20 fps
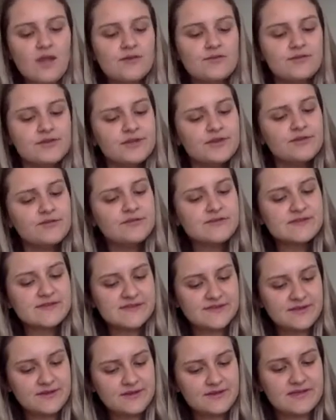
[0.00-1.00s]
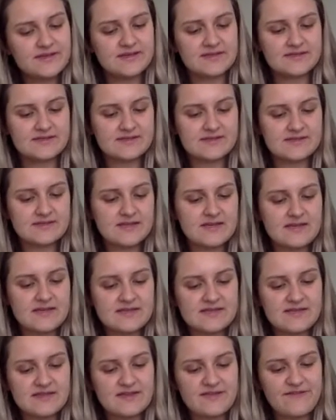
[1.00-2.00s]
"New students,"
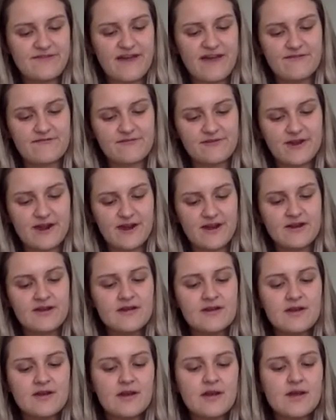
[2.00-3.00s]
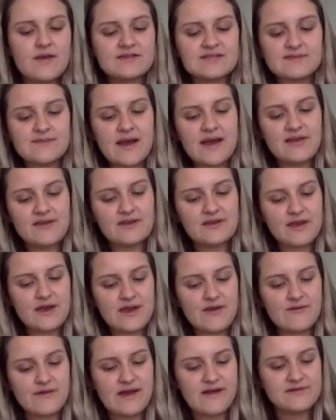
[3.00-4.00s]
said the fat Frere, smiling
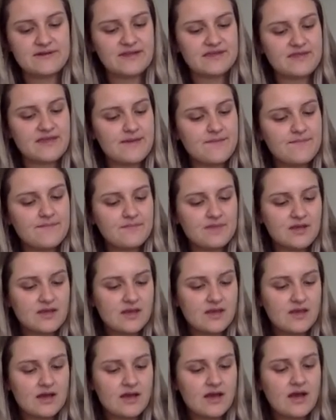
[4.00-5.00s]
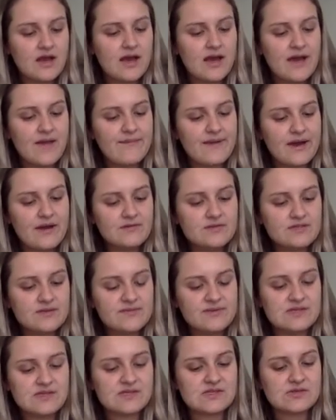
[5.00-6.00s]
around at them. "About to
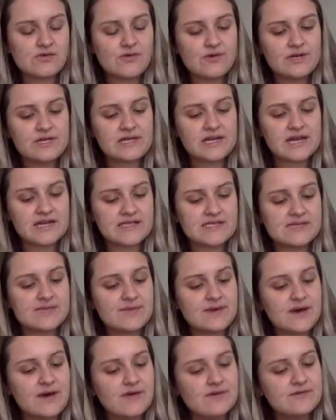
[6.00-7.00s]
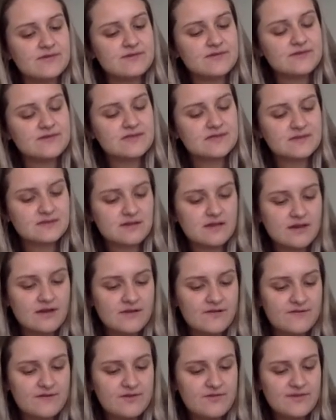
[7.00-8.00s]
be sorted, I suppose." A
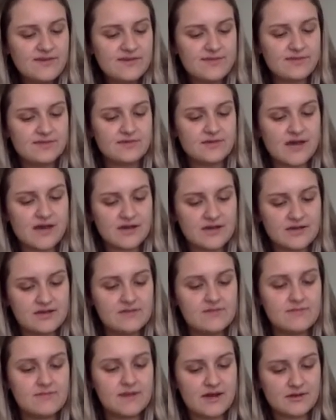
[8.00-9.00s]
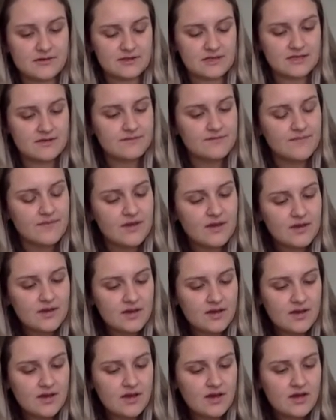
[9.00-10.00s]
few people nodded muddily.
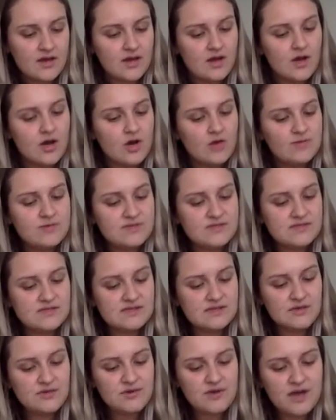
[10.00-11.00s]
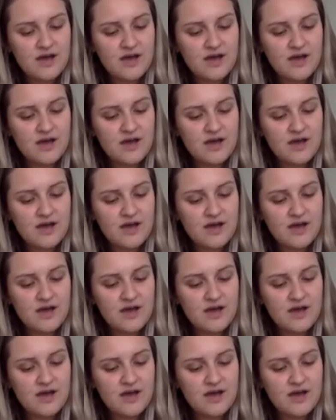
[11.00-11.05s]
"Hope to see you in